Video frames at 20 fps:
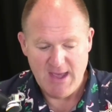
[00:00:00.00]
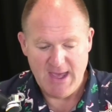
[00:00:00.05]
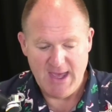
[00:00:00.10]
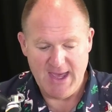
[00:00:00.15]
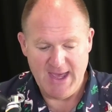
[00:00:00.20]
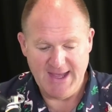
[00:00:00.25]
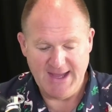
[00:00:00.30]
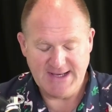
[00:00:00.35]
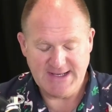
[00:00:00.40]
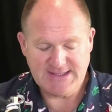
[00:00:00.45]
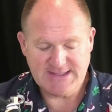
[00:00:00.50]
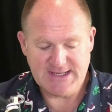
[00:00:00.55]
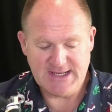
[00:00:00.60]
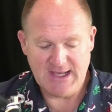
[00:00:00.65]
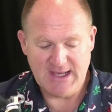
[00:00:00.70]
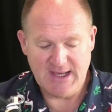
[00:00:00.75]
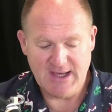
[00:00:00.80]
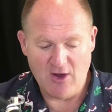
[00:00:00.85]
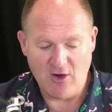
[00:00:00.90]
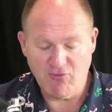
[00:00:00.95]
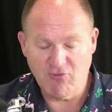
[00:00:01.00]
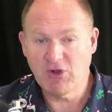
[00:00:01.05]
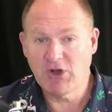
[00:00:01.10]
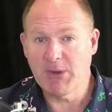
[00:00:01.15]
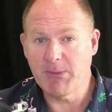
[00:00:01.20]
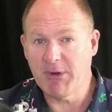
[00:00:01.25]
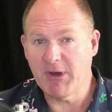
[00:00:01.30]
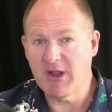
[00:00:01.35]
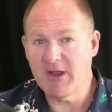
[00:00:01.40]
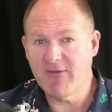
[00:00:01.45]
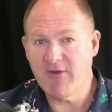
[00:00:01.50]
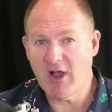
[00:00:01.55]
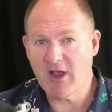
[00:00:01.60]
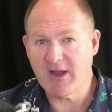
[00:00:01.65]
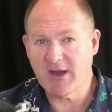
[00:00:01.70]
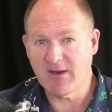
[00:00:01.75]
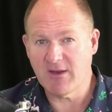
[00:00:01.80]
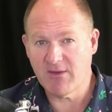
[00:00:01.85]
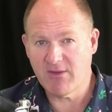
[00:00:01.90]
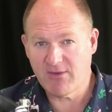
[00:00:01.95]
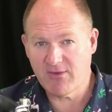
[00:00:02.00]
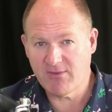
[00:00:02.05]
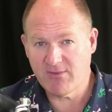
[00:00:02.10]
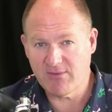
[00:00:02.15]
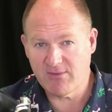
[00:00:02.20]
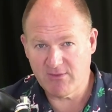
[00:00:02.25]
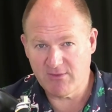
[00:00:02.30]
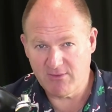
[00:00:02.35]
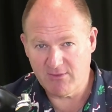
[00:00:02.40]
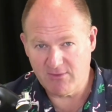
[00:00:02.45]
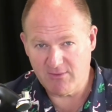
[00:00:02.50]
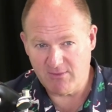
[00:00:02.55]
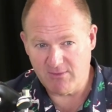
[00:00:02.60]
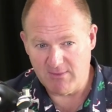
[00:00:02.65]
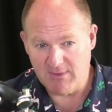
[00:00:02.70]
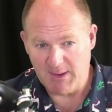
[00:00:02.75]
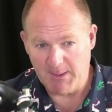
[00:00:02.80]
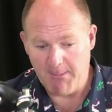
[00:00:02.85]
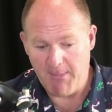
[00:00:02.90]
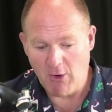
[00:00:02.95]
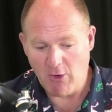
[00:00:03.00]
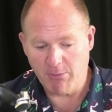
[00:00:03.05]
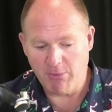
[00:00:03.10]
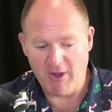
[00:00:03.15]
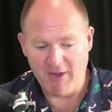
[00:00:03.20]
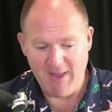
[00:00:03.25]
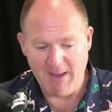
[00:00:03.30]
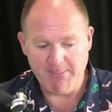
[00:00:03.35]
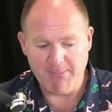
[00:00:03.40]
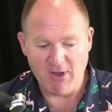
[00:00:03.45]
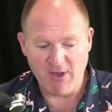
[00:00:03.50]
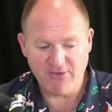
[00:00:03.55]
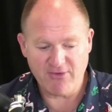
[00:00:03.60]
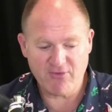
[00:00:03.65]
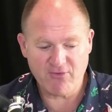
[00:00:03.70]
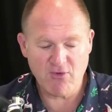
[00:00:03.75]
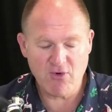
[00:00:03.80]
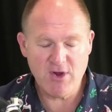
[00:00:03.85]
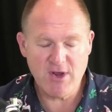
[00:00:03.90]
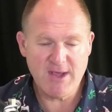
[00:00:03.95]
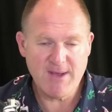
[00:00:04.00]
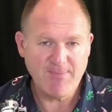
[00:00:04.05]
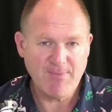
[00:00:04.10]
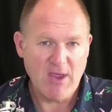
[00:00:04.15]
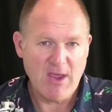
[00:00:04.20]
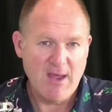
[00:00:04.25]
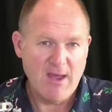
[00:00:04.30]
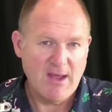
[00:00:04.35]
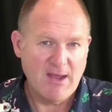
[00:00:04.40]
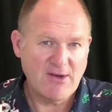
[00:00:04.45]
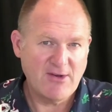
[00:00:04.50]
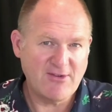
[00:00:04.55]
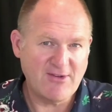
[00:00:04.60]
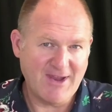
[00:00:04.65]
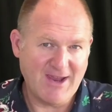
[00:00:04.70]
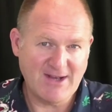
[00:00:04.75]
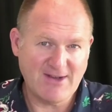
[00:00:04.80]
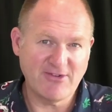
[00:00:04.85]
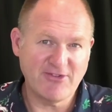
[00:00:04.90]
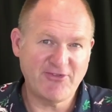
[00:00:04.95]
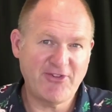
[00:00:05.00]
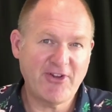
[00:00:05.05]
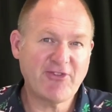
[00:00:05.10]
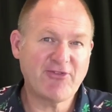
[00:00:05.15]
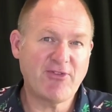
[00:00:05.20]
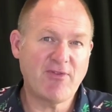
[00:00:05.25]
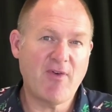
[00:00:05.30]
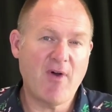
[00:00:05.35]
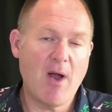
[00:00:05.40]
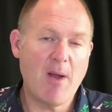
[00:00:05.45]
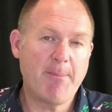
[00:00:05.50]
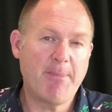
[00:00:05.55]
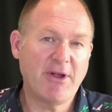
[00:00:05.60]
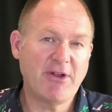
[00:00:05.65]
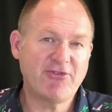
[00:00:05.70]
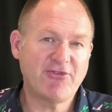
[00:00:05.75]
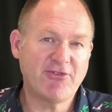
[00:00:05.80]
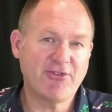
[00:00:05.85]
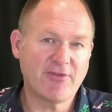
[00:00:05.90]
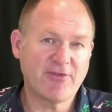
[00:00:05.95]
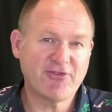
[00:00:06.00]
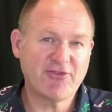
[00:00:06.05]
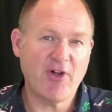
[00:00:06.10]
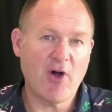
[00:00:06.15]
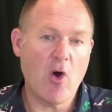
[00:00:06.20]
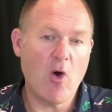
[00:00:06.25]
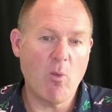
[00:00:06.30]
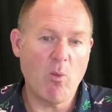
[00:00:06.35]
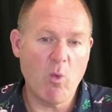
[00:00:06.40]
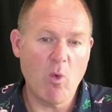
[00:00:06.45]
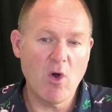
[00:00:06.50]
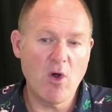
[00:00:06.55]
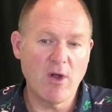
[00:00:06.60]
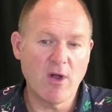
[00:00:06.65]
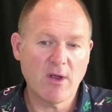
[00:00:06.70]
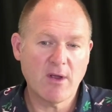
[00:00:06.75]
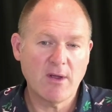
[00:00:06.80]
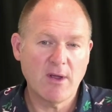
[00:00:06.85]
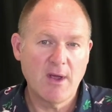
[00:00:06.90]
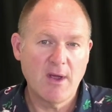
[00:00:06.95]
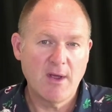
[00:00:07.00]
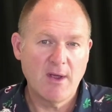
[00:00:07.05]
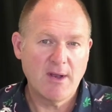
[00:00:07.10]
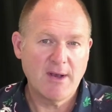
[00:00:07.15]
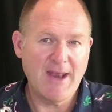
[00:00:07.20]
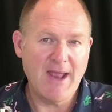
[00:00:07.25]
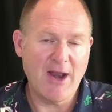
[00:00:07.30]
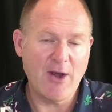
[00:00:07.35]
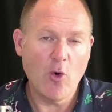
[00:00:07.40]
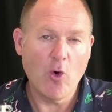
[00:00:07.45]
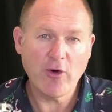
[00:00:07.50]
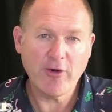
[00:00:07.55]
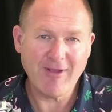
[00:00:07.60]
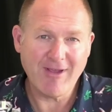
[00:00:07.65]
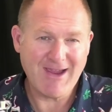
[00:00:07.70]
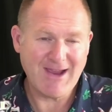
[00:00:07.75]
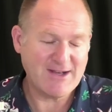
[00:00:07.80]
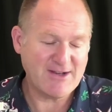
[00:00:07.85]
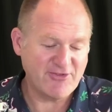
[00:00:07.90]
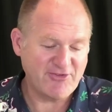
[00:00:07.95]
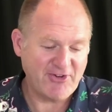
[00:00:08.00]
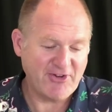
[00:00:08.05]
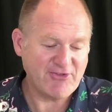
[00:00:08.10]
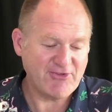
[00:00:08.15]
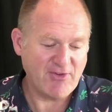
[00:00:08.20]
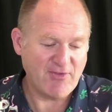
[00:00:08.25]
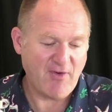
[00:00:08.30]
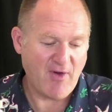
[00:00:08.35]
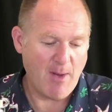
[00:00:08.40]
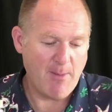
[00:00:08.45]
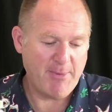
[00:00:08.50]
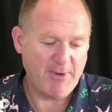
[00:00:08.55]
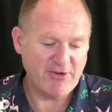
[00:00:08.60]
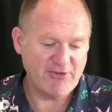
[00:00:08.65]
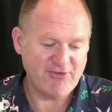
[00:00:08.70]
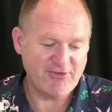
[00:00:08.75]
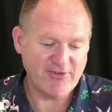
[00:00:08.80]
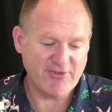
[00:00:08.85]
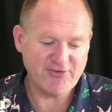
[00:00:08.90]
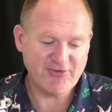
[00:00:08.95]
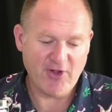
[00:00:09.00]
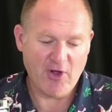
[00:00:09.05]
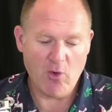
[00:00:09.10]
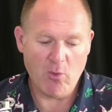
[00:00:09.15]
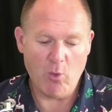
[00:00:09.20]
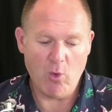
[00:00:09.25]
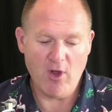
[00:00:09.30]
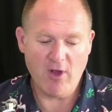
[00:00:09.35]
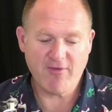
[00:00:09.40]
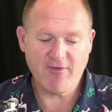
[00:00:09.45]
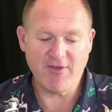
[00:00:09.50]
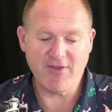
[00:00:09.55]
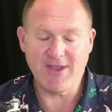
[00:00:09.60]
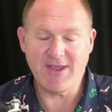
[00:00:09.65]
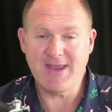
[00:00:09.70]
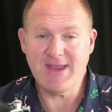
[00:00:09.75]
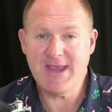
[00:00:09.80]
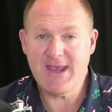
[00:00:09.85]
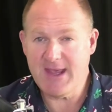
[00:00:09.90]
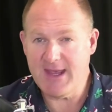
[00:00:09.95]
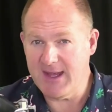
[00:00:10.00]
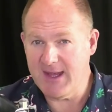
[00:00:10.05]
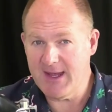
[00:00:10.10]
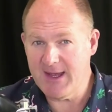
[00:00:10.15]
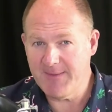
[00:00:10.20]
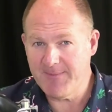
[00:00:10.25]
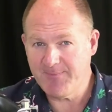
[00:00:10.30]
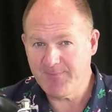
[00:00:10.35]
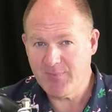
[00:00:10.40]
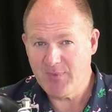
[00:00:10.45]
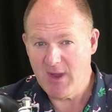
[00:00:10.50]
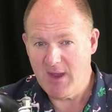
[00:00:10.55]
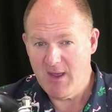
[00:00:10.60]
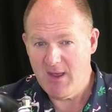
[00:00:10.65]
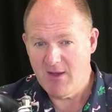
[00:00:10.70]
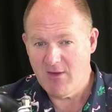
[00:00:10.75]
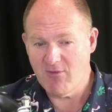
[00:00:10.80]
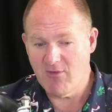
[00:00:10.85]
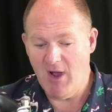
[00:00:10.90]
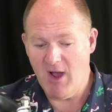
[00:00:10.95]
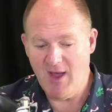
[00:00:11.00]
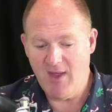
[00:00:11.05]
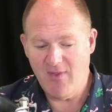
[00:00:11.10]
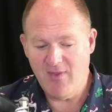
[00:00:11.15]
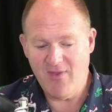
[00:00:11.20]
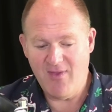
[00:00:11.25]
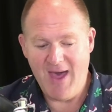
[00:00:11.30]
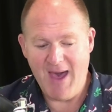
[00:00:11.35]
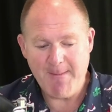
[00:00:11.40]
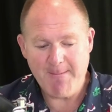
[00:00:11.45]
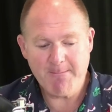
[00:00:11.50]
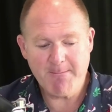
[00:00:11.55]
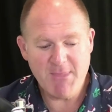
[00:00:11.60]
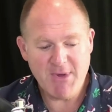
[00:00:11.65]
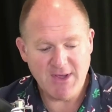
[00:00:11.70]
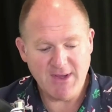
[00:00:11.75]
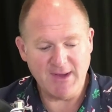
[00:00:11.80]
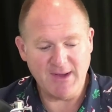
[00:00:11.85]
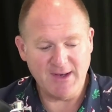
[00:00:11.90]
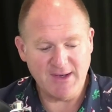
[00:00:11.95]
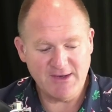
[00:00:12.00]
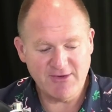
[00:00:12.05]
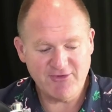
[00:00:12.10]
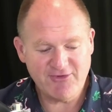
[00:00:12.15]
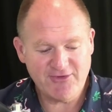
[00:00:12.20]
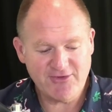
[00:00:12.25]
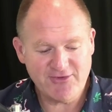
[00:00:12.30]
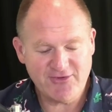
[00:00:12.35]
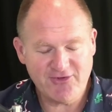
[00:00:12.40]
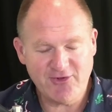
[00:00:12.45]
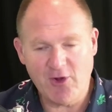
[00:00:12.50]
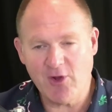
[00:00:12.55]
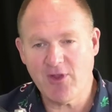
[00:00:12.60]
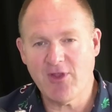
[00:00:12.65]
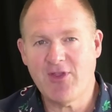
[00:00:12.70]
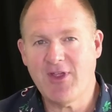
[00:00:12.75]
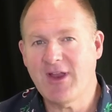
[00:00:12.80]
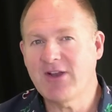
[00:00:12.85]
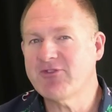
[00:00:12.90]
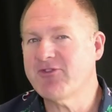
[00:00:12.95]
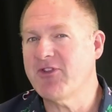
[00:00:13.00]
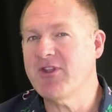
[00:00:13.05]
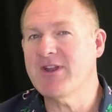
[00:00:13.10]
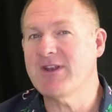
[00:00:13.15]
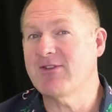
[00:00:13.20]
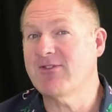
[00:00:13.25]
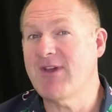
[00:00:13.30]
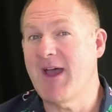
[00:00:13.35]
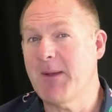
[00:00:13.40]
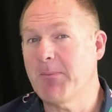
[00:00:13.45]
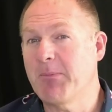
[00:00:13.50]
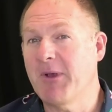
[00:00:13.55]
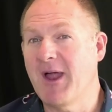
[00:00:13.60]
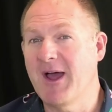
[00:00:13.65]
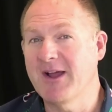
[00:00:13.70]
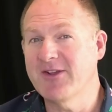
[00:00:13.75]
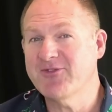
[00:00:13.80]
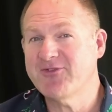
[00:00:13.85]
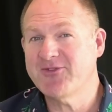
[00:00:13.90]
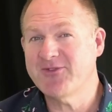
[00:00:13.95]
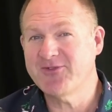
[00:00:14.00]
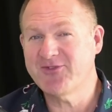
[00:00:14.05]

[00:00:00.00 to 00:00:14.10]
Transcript: And uh, I really believe I can multiply that by three to get to 65 pieces of sold work. Now, in order to get to 65 pieces of sold work for the year, right, that means certain things need to take place.